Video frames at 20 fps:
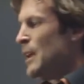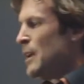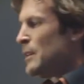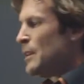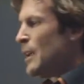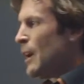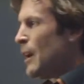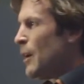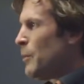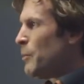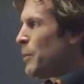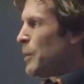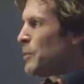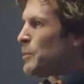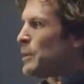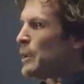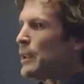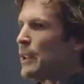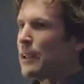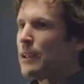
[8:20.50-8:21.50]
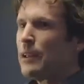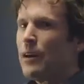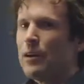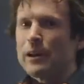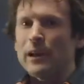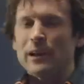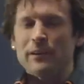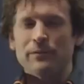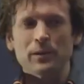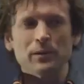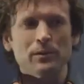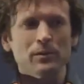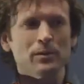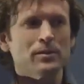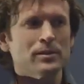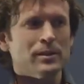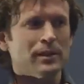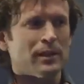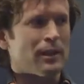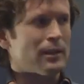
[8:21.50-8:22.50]
Now, but really, okay, if you're
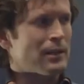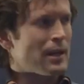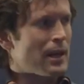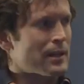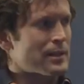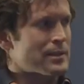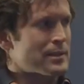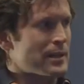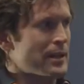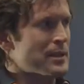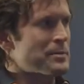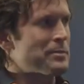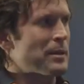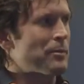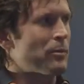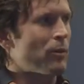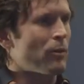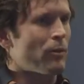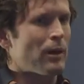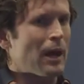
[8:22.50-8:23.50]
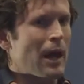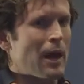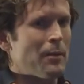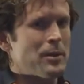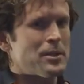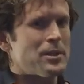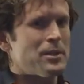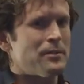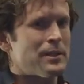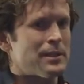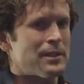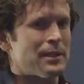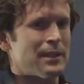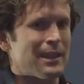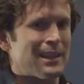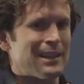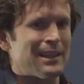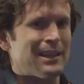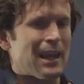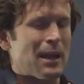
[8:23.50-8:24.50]
losing a lot of salespeople, how much of it is,
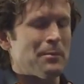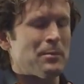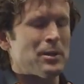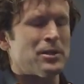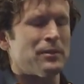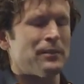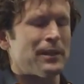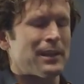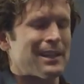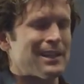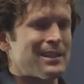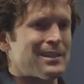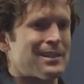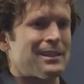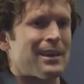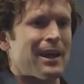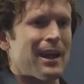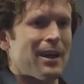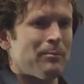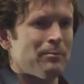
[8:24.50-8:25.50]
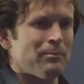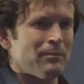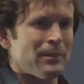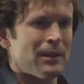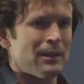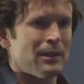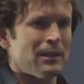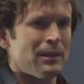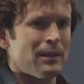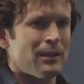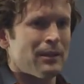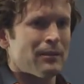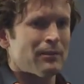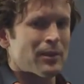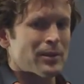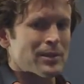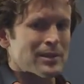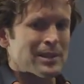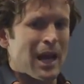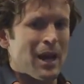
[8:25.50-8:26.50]
how much of it is them
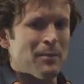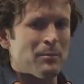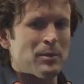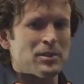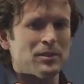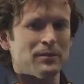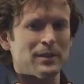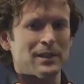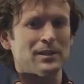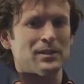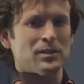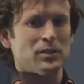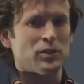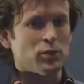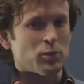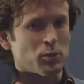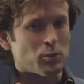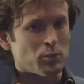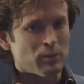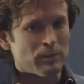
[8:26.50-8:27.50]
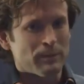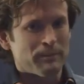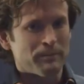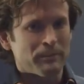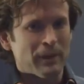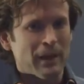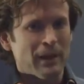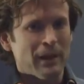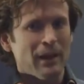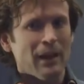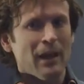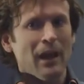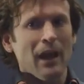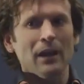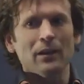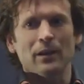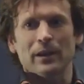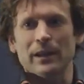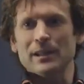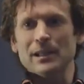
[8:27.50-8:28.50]
versus how much of it is you?
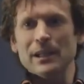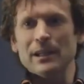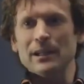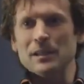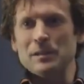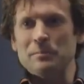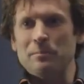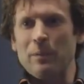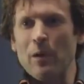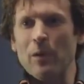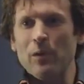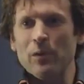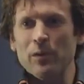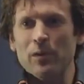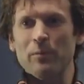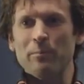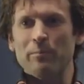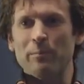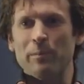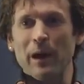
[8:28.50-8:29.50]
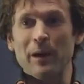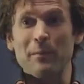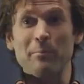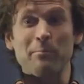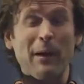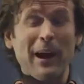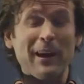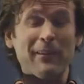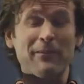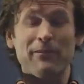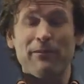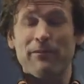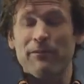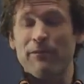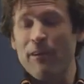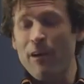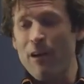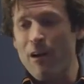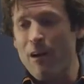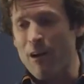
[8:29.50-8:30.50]
Look, it, it is both, but by
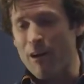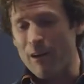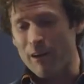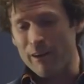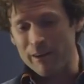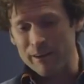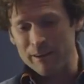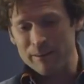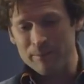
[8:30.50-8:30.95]
far,